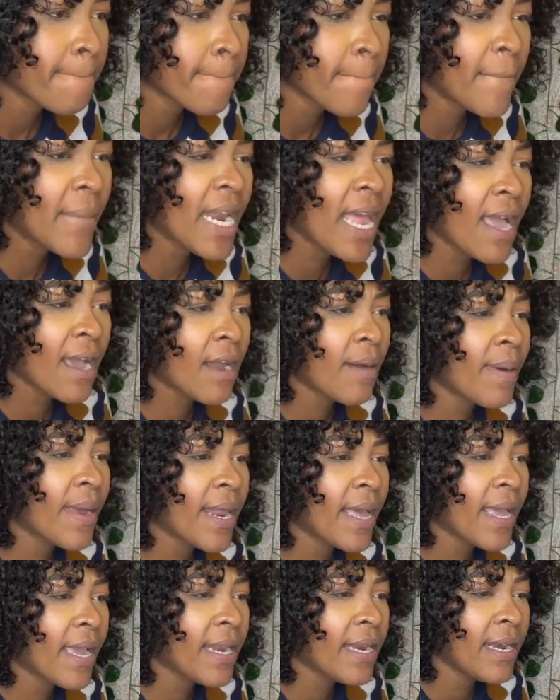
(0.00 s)
Me not go
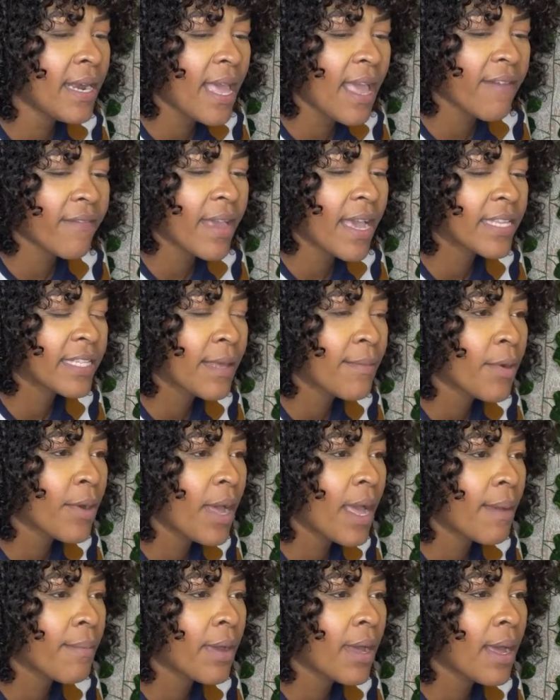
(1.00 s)
bother any live, guys.
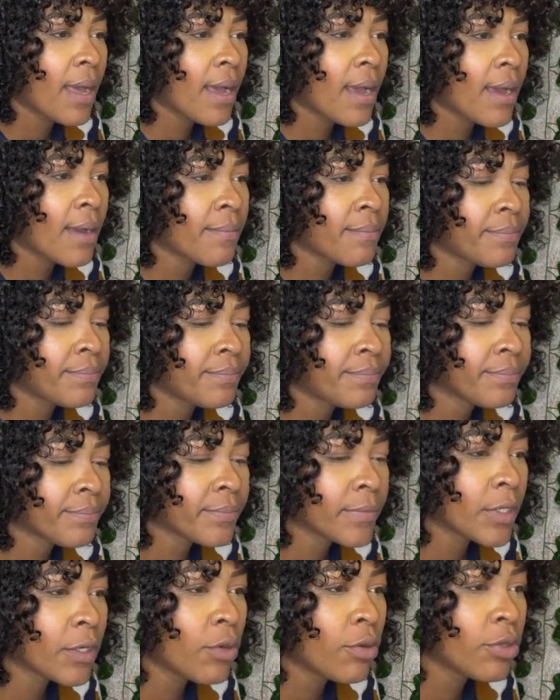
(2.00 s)
I'm
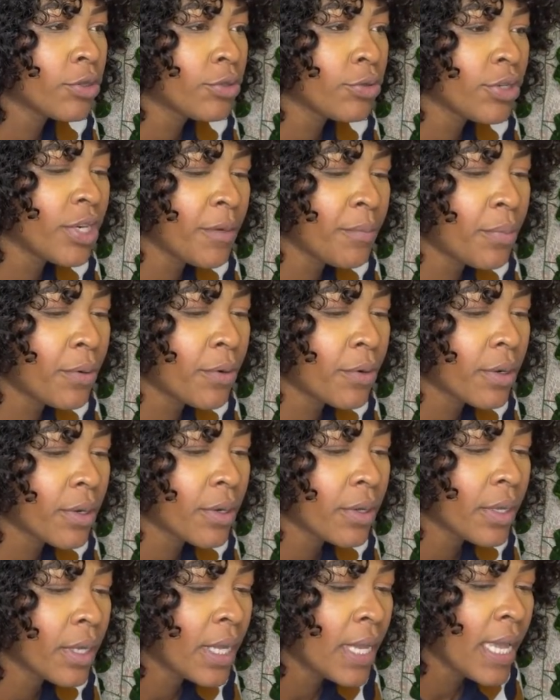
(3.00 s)
go through the
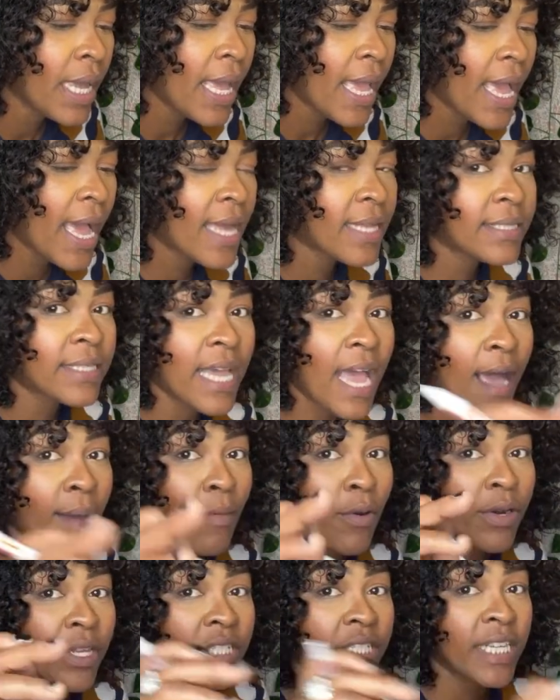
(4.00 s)
book and
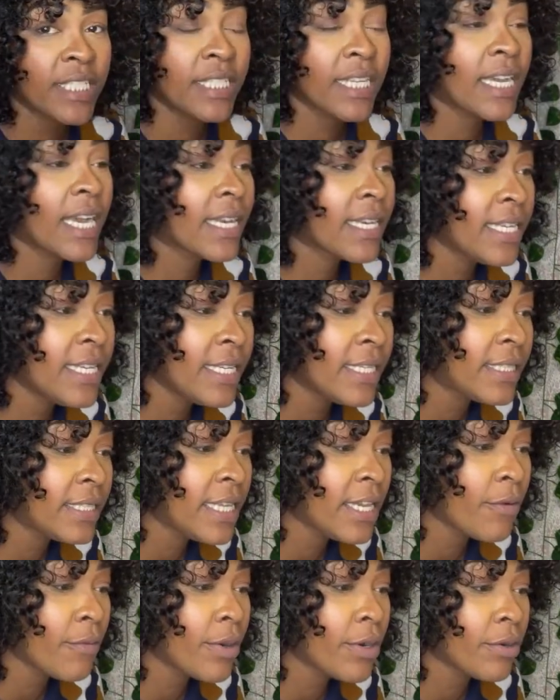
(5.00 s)
talk about the Jessica Dean
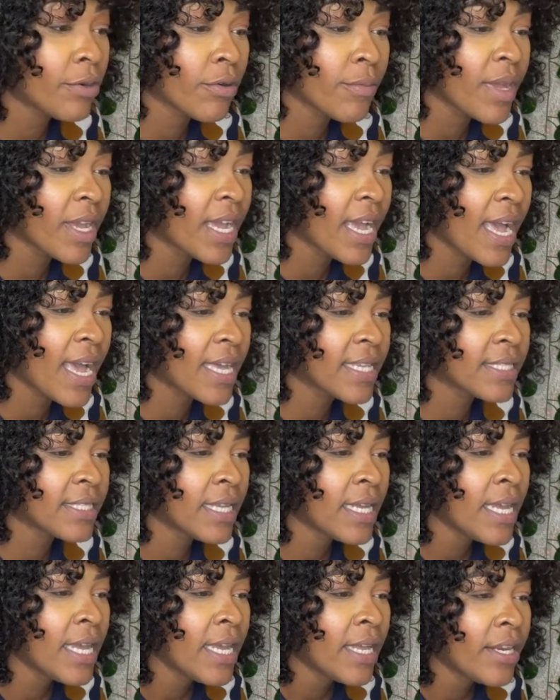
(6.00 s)
thing with you, because
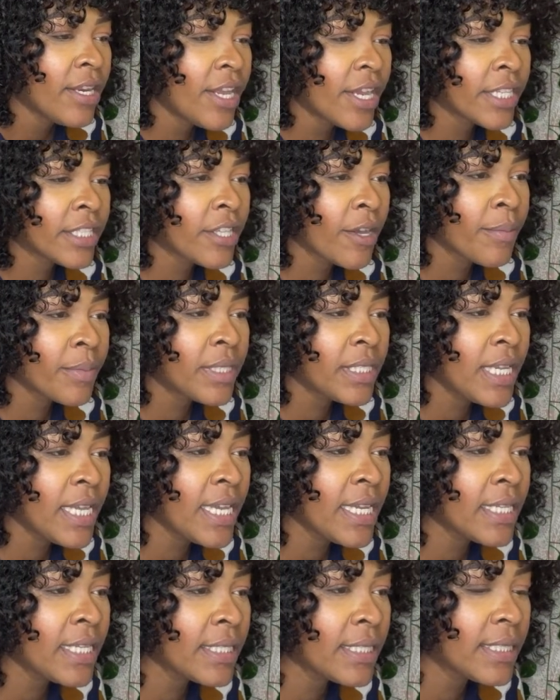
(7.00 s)
there's some
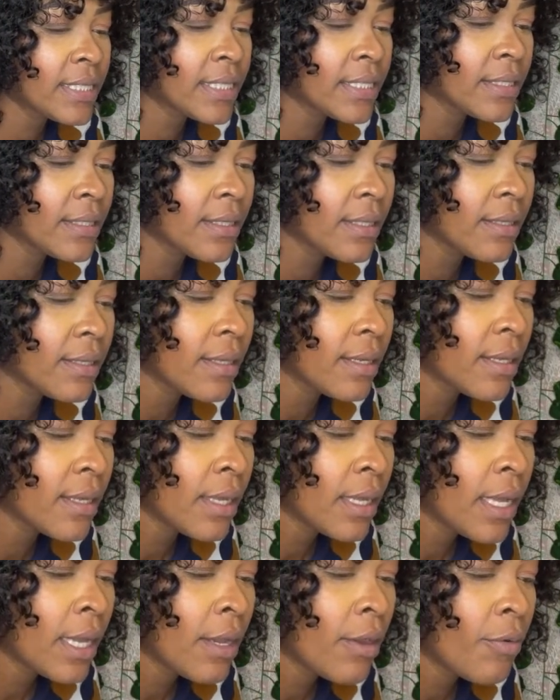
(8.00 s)
things
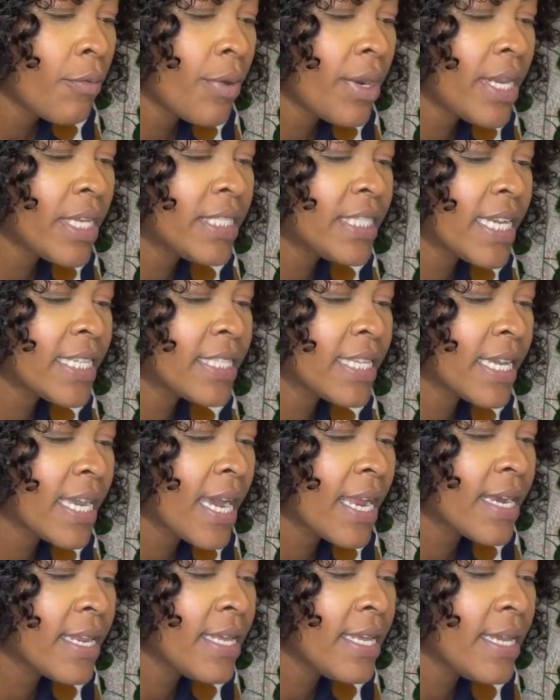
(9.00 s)
with the
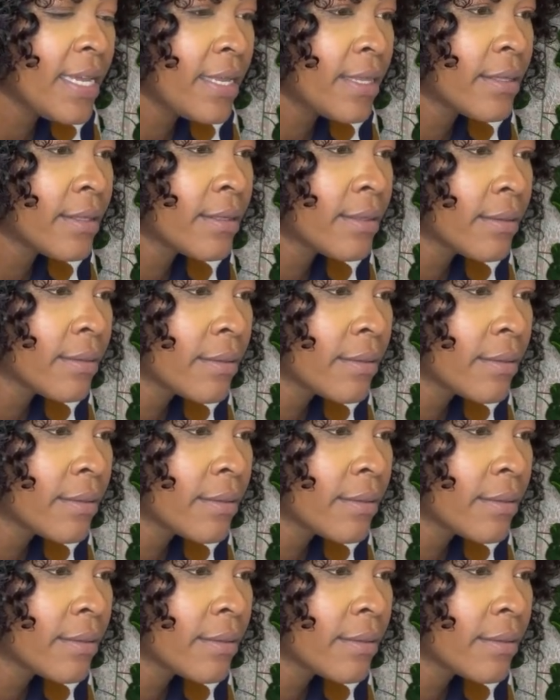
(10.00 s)
Jessica Dean